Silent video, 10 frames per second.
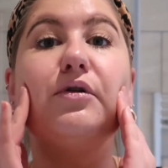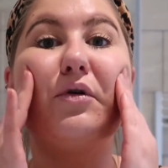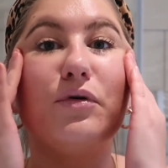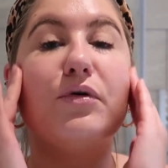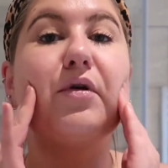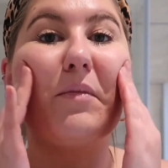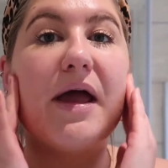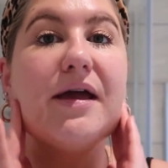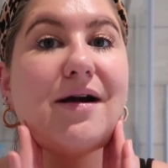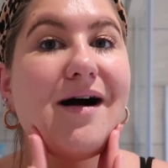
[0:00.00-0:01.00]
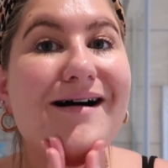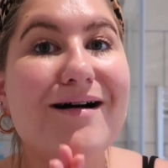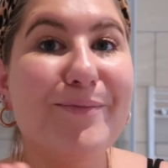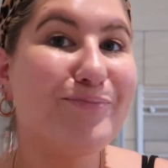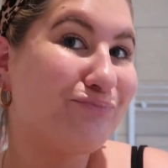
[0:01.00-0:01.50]
all the makeup.
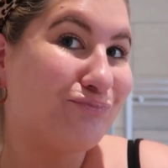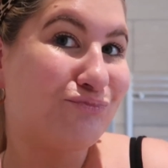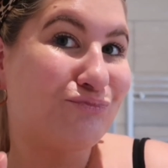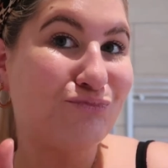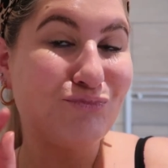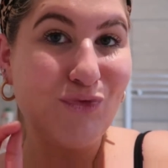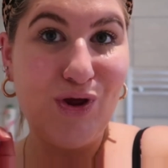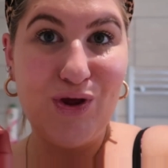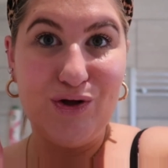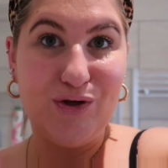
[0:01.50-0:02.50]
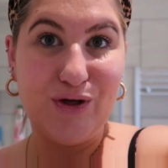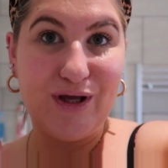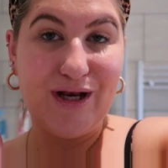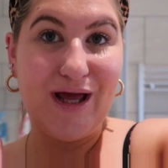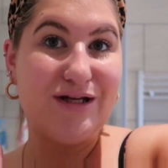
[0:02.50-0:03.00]

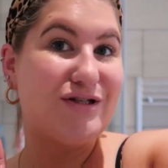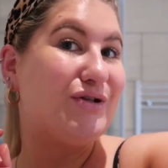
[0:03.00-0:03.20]
Looking nice